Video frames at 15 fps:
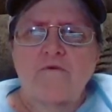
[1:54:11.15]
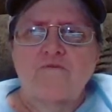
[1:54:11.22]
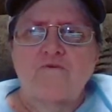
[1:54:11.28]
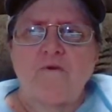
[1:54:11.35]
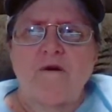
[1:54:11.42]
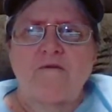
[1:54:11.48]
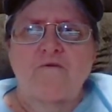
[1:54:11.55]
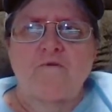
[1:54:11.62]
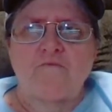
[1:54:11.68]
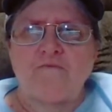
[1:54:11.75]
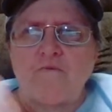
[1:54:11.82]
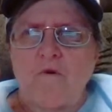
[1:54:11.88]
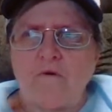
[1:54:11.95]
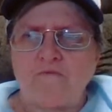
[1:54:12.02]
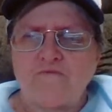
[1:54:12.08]
so I'd go
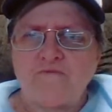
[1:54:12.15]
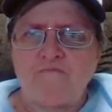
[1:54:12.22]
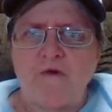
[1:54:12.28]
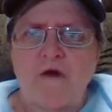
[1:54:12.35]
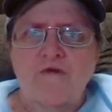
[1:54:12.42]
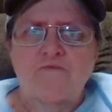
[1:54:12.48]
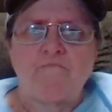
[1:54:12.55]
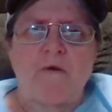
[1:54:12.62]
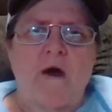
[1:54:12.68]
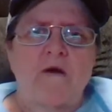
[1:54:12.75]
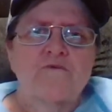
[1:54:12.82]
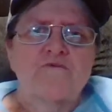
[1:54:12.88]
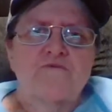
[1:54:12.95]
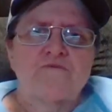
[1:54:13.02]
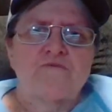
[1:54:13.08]
through all those
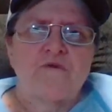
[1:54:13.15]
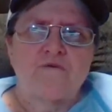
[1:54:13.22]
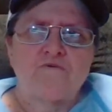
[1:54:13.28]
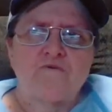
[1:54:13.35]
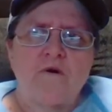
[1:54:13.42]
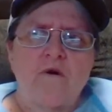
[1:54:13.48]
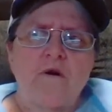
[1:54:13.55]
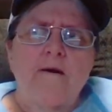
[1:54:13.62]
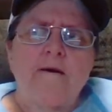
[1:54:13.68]
flashbacks, etc.